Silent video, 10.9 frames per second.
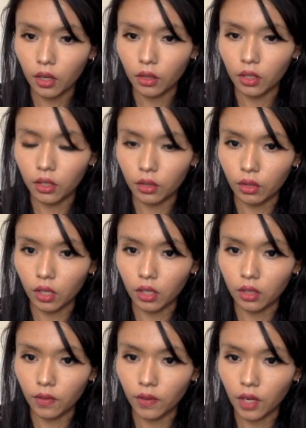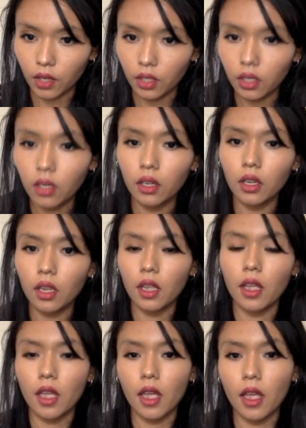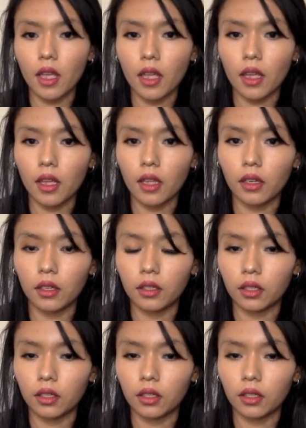okay so that's fine and